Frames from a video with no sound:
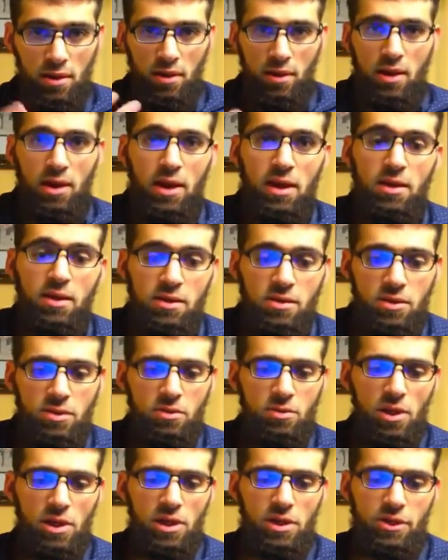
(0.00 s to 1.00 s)
And this
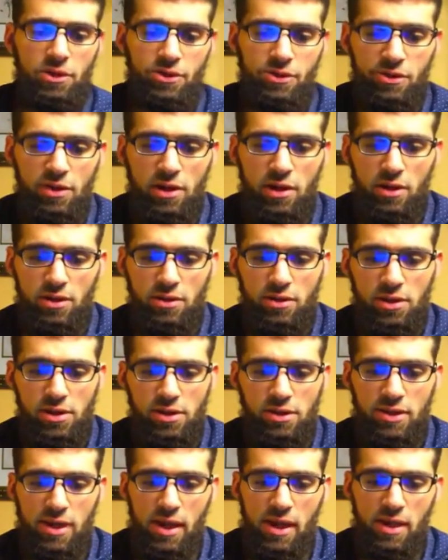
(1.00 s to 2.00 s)
is what he shares. He
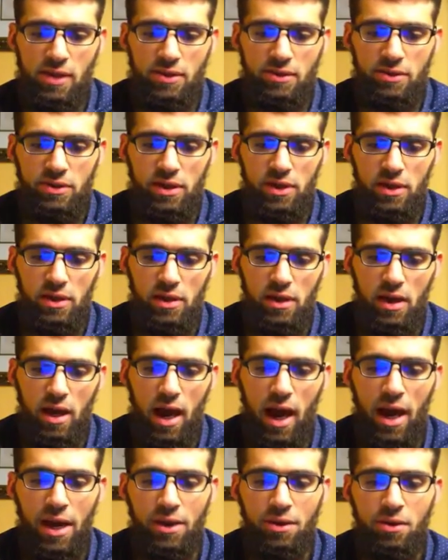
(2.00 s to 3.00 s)
says,
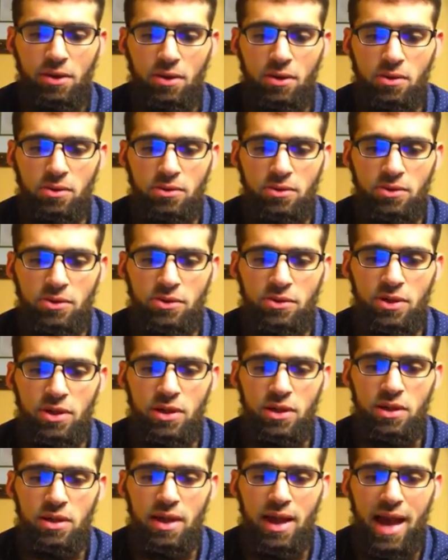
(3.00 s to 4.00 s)
"I don't
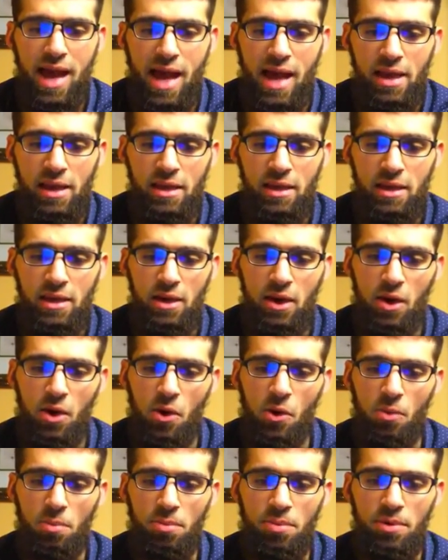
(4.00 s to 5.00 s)
see any
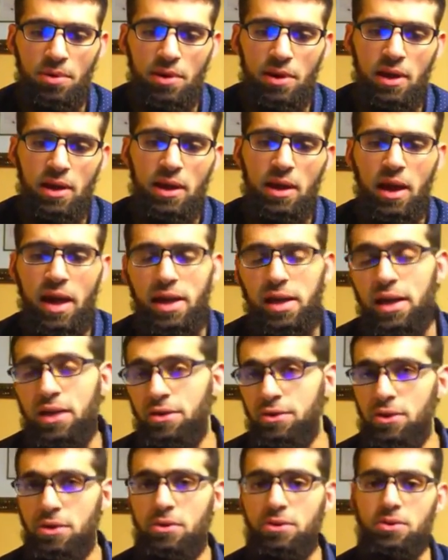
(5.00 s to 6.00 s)
hope, and I
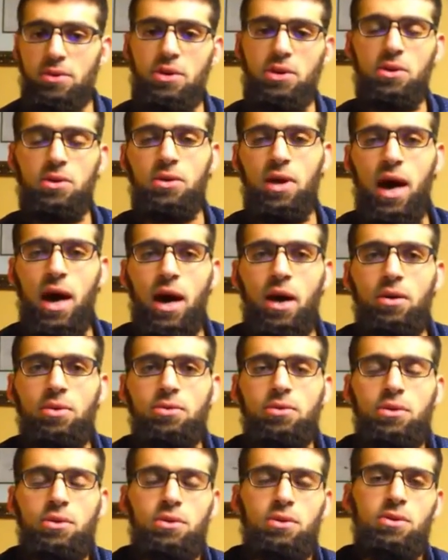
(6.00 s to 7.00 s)
don't know how
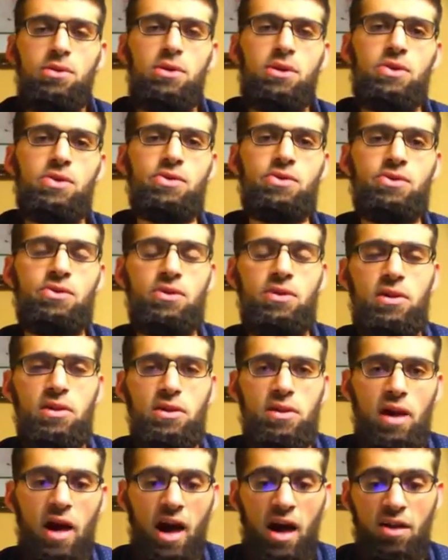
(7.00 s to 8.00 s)
to do this.
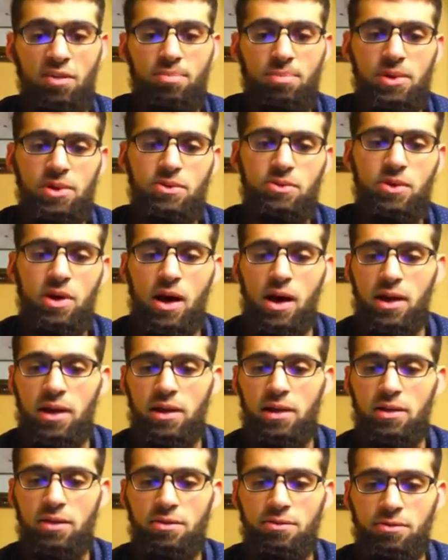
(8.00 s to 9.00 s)
I've been
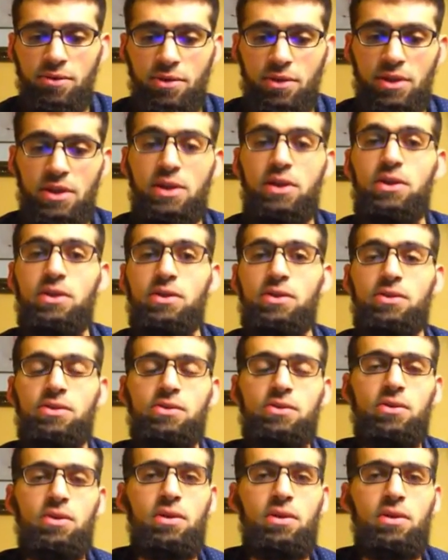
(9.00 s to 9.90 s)
trying for years.